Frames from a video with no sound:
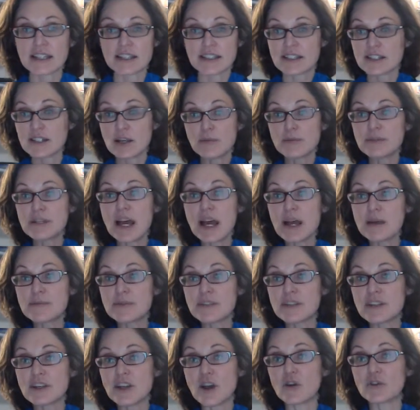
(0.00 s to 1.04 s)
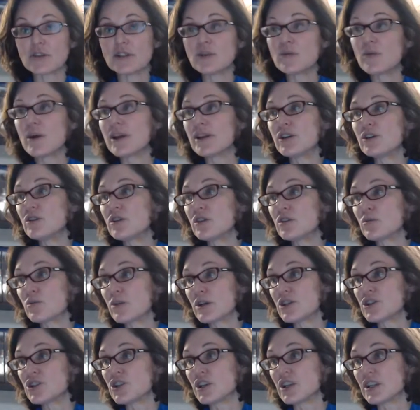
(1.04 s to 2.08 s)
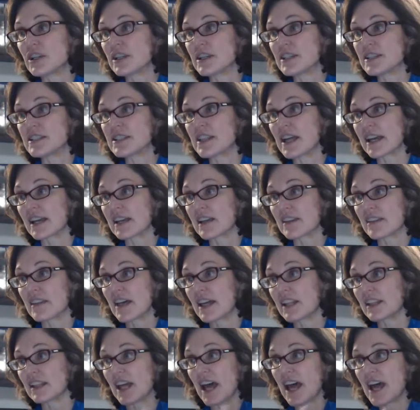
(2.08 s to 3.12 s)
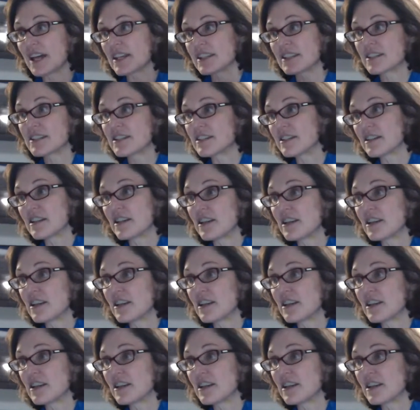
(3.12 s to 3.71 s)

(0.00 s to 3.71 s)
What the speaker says: Sometimes the only way you can reach it is like that last,